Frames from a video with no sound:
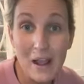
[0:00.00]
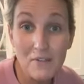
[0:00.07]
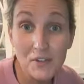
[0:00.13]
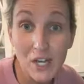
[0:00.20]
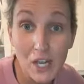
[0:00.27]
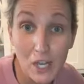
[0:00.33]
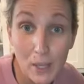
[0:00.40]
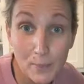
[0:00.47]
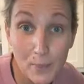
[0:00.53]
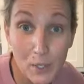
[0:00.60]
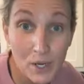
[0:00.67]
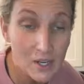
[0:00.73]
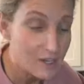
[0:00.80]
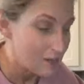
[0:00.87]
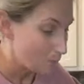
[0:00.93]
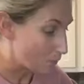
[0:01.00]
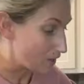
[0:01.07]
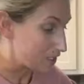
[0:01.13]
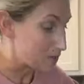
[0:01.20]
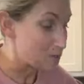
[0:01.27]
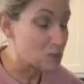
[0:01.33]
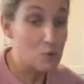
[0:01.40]
we're having a lupper
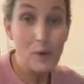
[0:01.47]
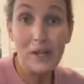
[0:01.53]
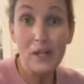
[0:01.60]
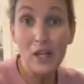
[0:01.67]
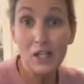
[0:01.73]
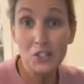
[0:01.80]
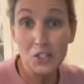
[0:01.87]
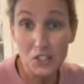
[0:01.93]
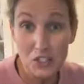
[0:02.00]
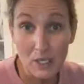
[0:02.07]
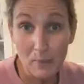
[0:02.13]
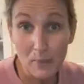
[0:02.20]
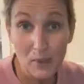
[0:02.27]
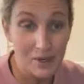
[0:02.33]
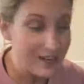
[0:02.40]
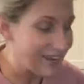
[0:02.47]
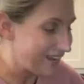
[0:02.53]
where it's between lunch and supper.